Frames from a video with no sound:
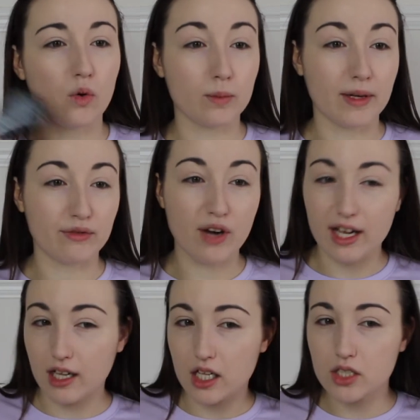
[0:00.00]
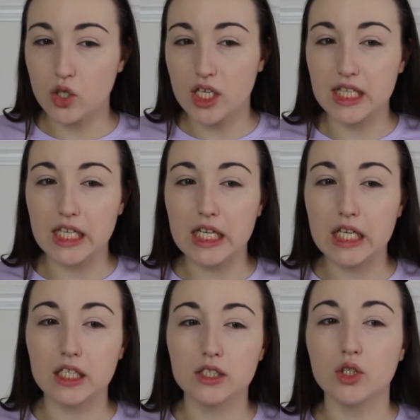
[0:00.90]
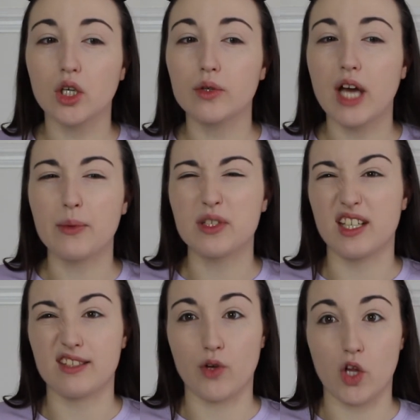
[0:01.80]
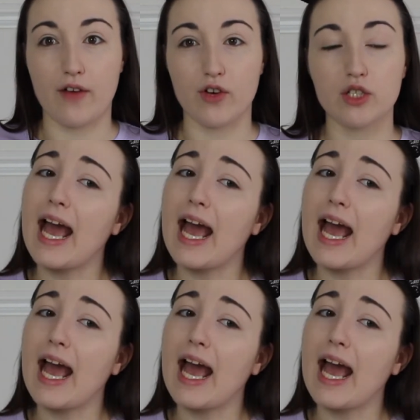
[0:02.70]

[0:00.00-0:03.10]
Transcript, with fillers: all my freckles or anything so I wouldn't say it's full coverage